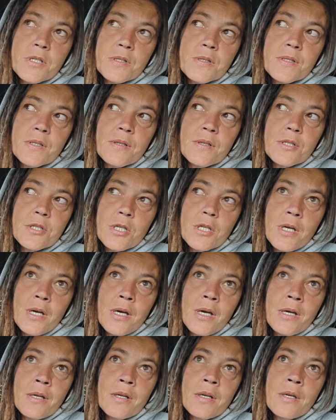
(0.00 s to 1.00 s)
in the
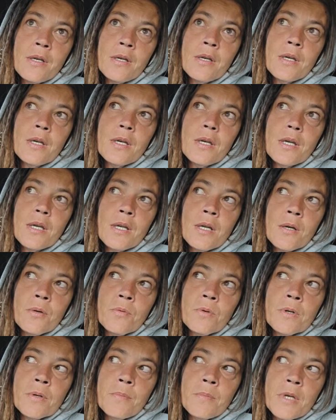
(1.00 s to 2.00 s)
chat. And I
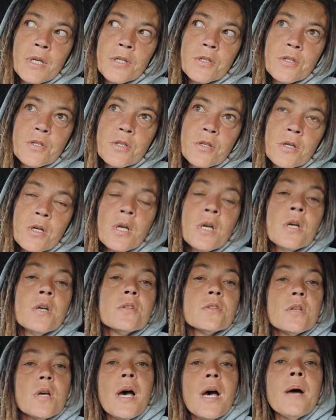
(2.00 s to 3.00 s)
want to make sure.
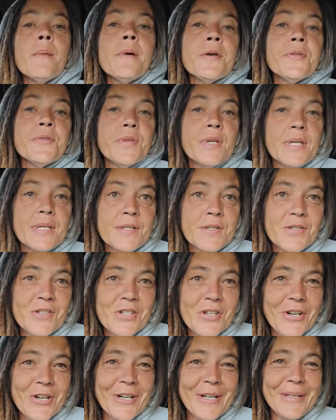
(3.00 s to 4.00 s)
So how about this?
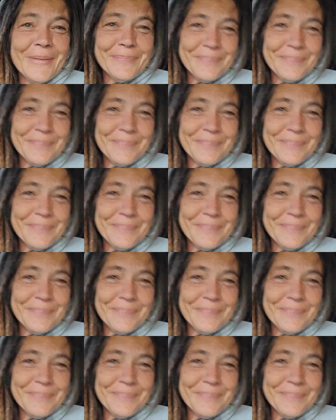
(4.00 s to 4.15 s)
Sorry.